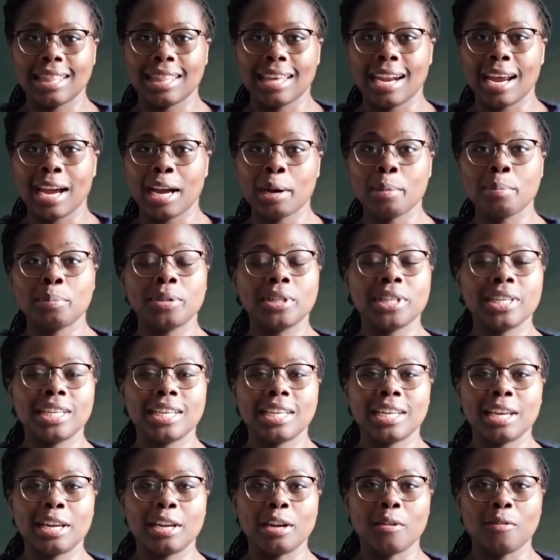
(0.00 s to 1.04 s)
that I
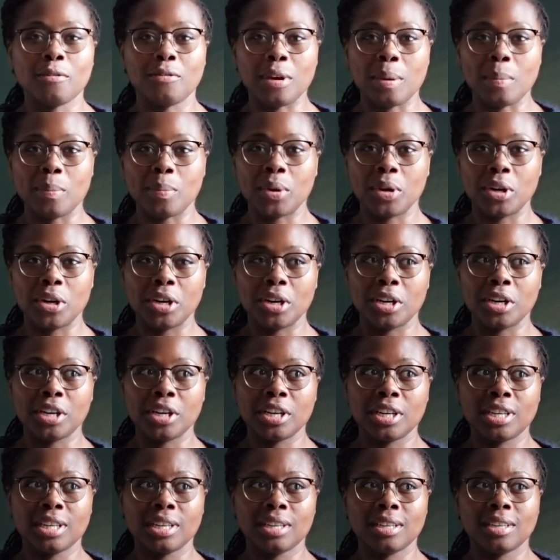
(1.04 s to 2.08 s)
completed in November
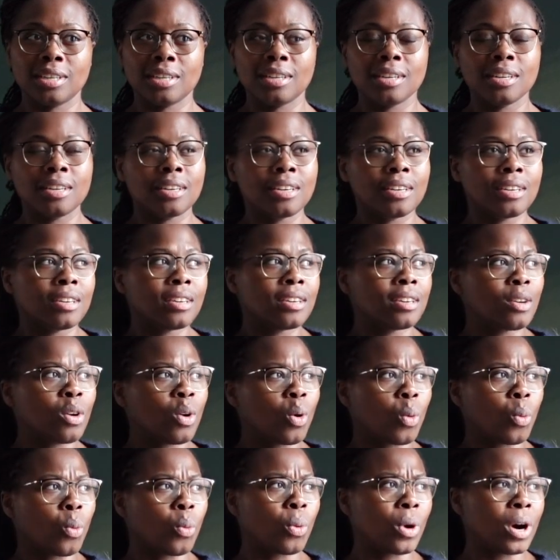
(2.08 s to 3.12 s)

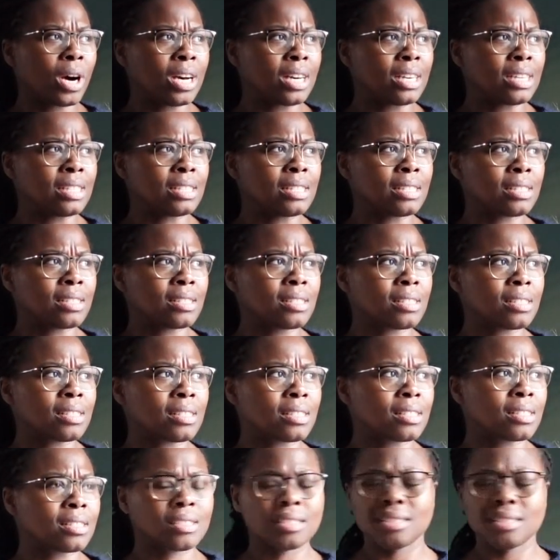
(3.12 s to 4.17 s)
was,